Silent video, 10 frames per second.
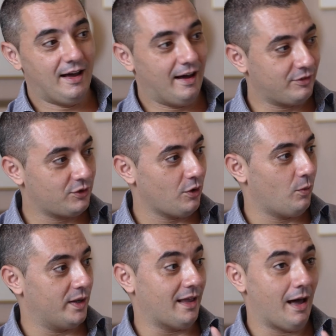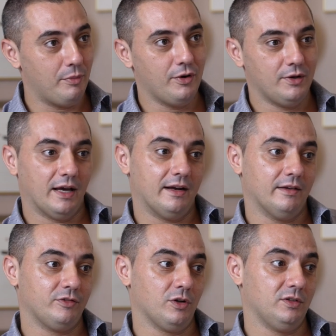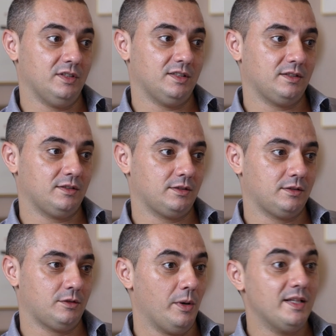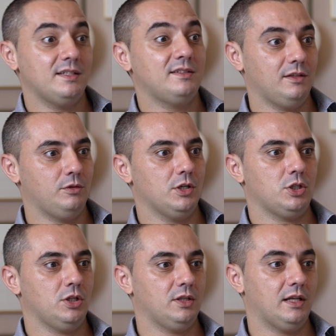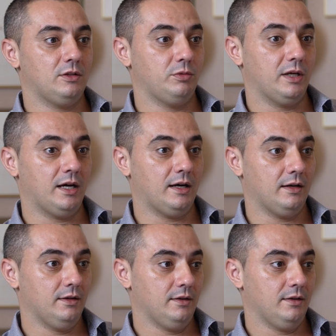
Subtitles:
After what happened, and after this crazy situation that we have